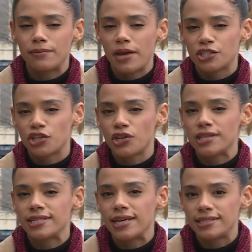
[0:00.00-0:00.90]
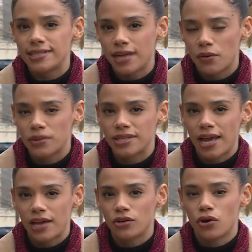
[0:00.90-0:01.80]
to make sure this incident was
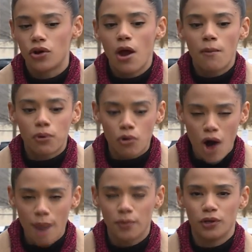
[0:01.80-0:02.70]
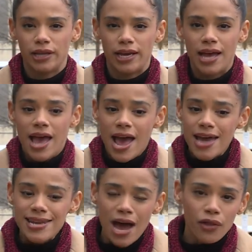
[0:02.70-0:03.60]
handled properly,
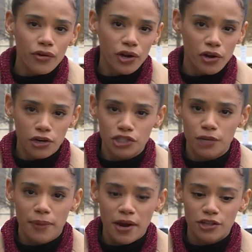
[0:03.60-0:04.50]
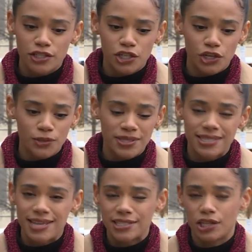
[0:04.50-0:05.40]
and now they're encouraging parents to use
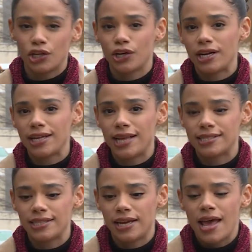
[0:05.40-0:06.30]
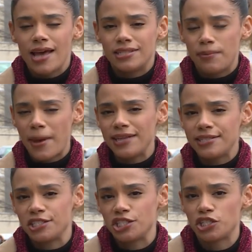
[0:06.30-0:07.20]
this as a learning lesson to pay
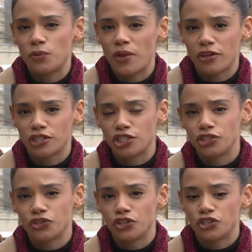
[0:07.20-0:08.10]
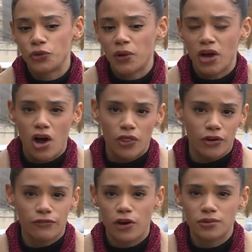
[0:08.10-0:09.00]
attention to what their children are doing on
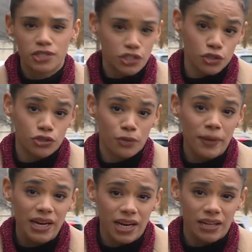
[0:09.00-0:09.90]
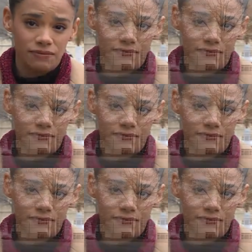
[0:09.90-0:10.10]
their phones and social media.